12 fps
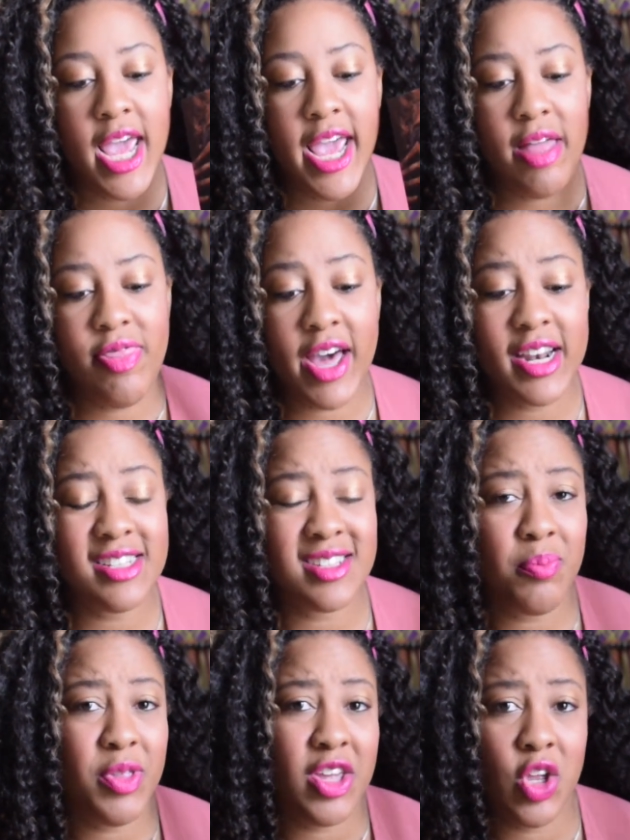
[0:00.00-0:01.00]
And that is
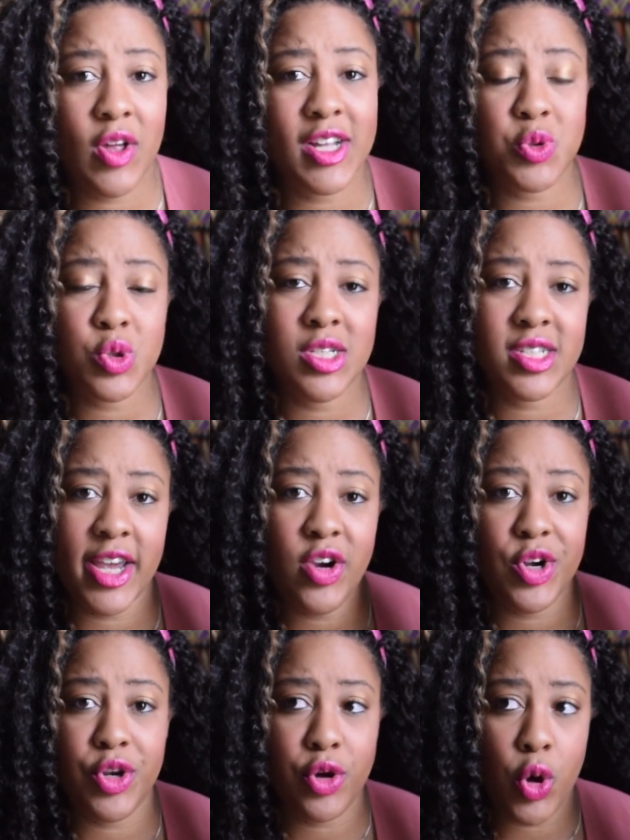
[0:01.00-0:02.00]
something, you know, that's really
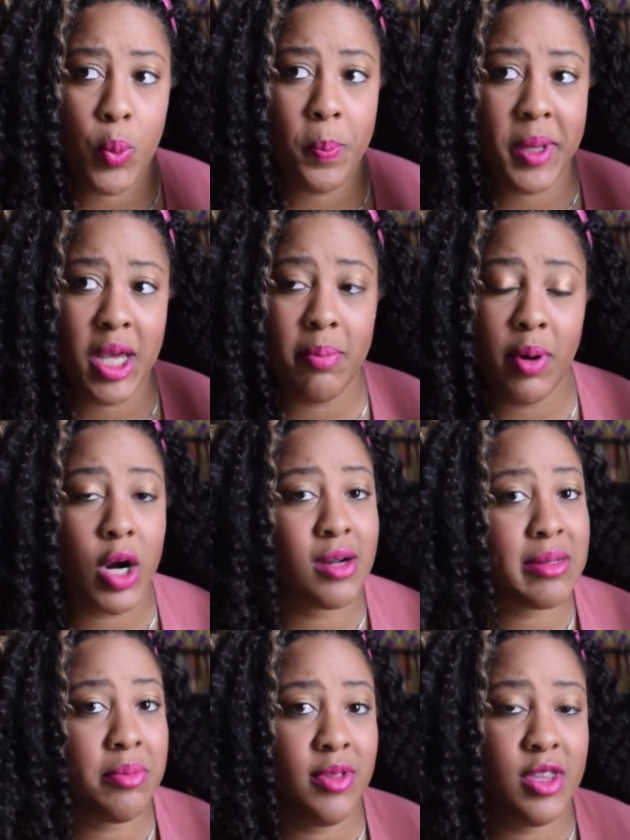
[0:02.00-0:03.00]
scary, to go be a part
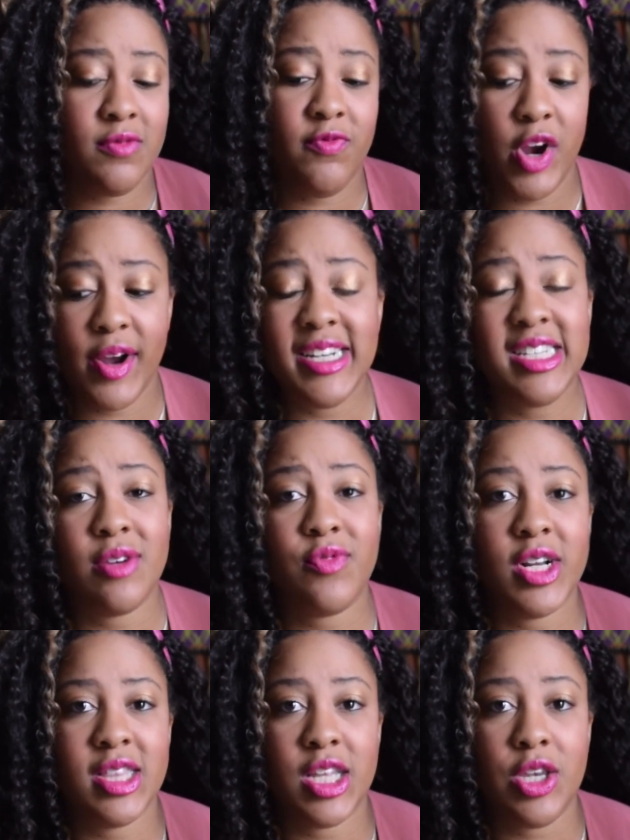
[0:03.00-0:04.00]
of something very
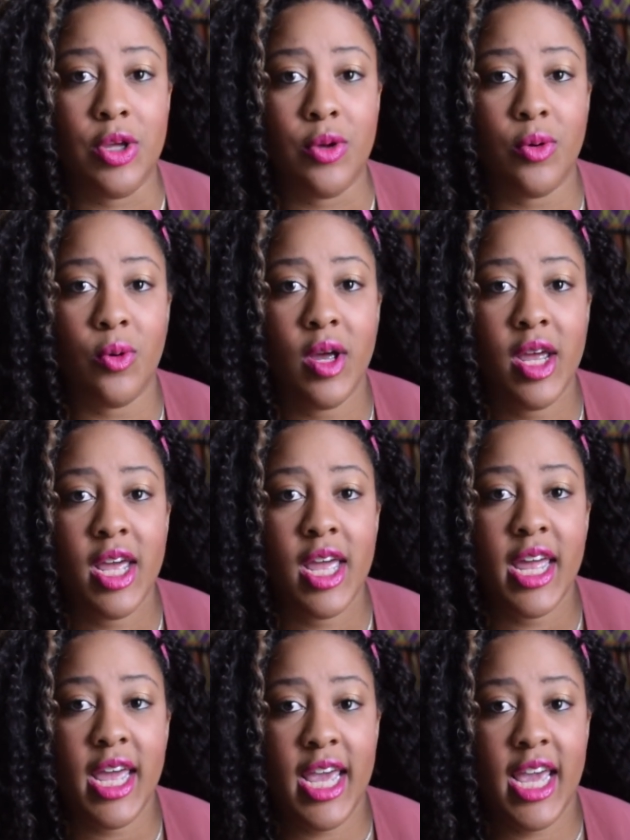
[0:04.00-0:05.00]
different than you,
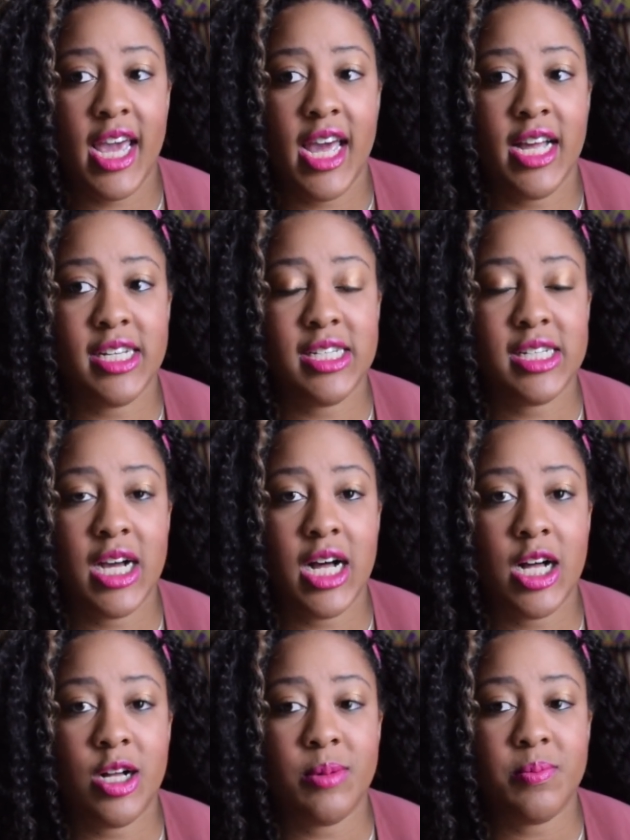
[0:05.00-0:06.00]
and
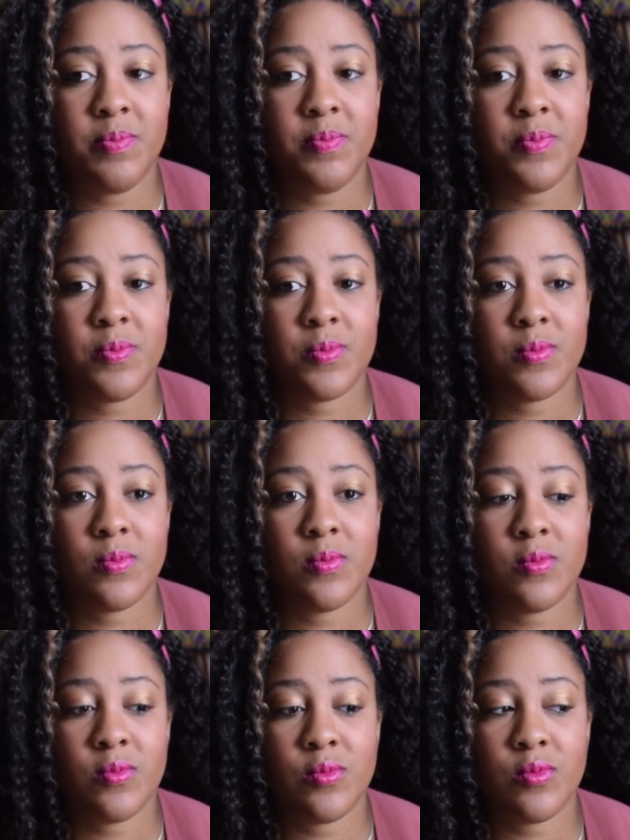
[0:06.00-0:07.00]

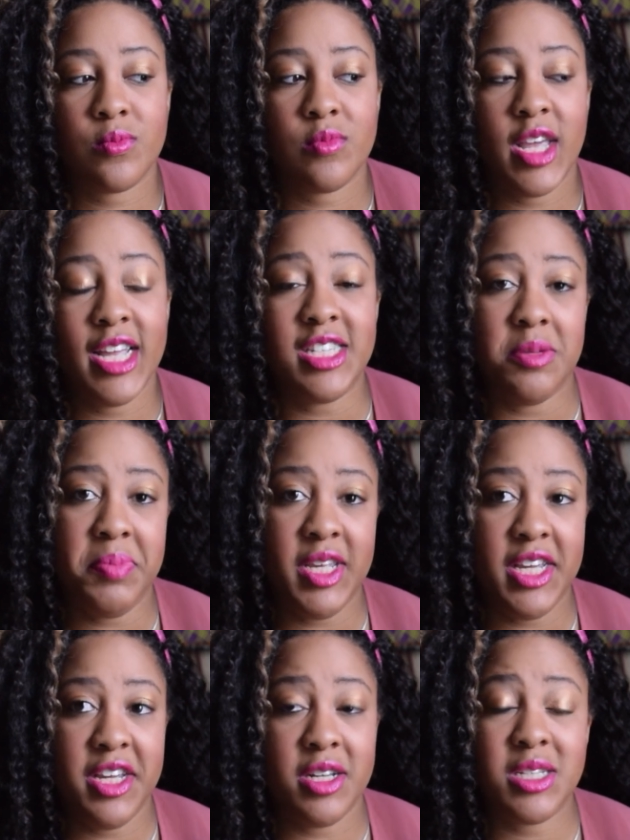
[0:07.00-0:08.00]
to
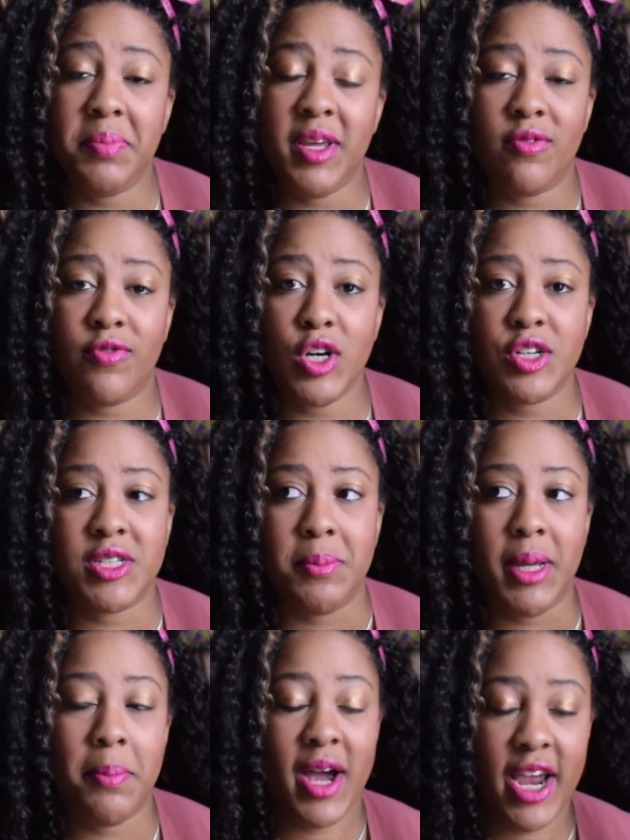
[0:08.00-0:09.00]
be a first, to
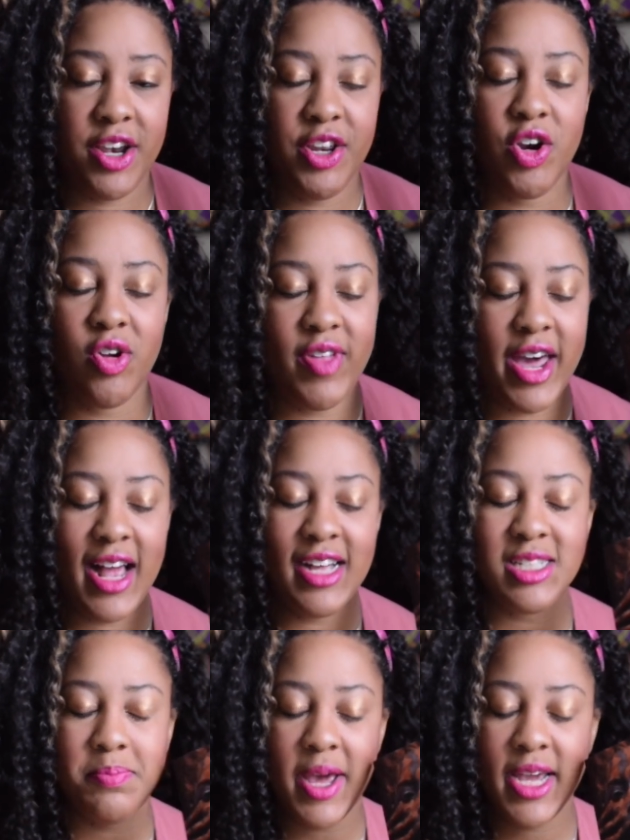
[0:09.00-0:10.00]
be a pioneer in that
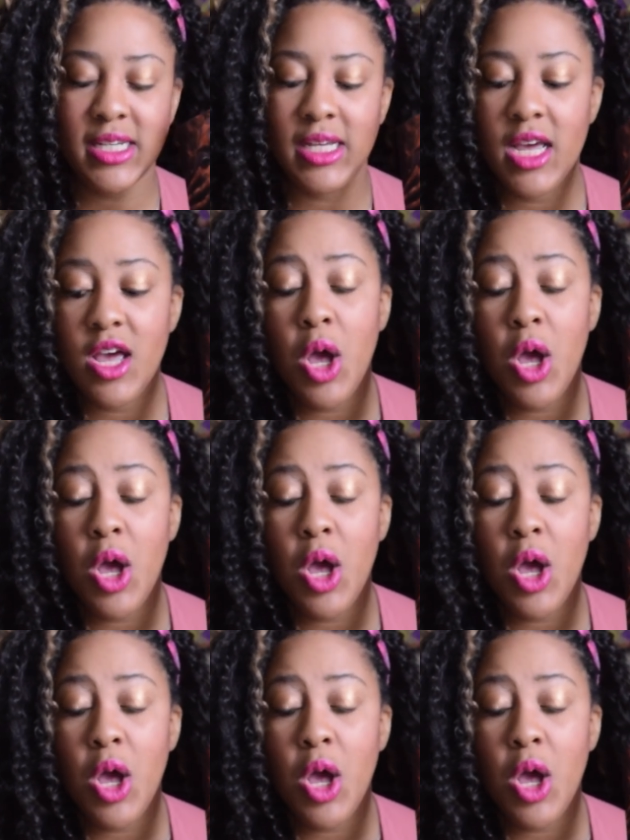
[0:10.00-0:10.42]
aspect.